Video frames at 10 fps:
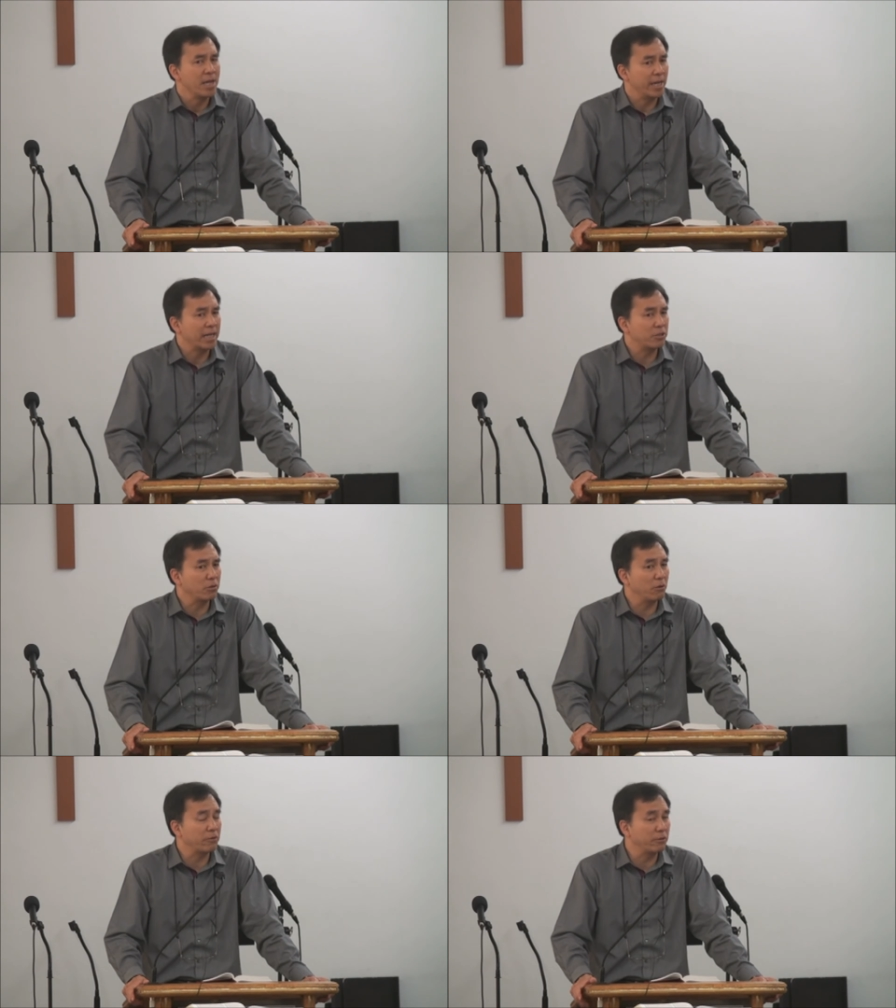He has to
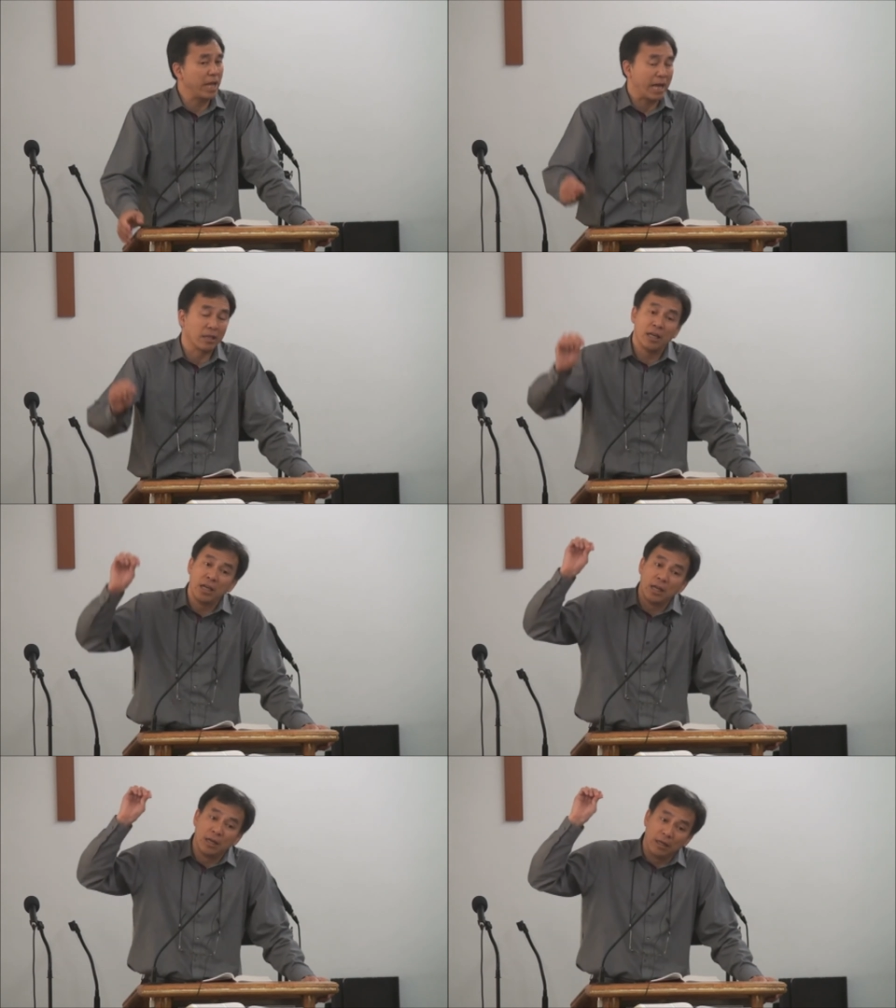go through that.
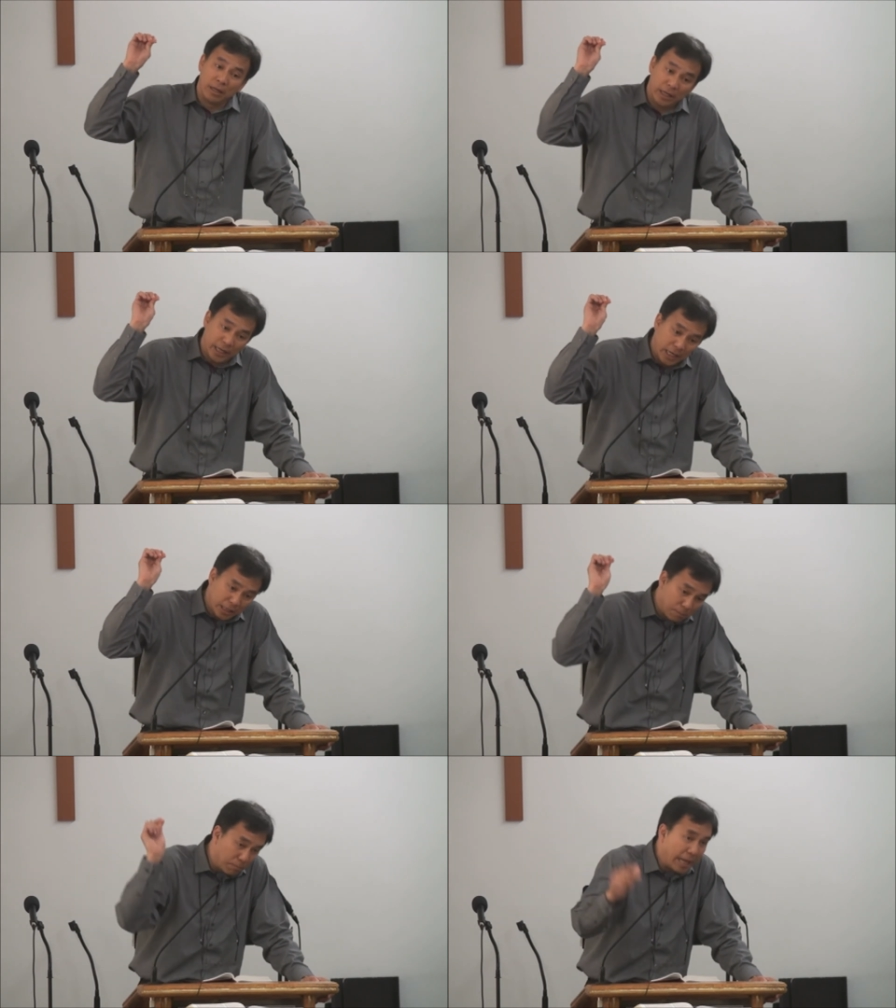He
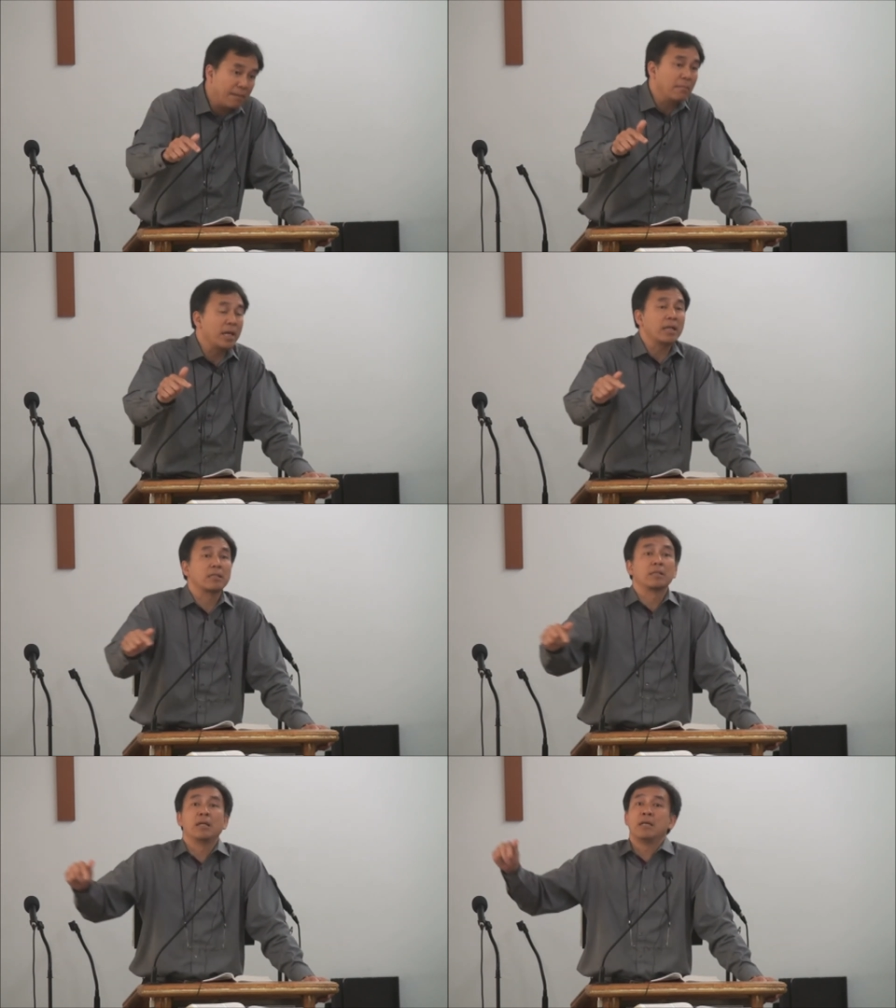is
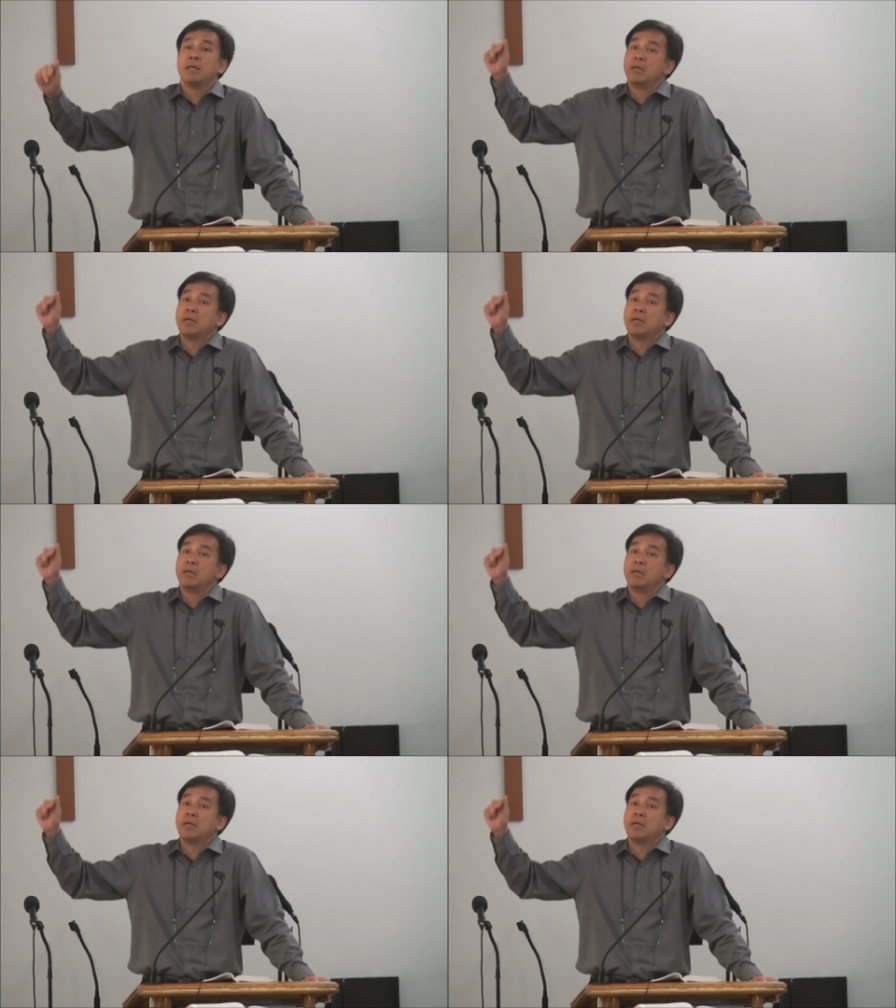blameless.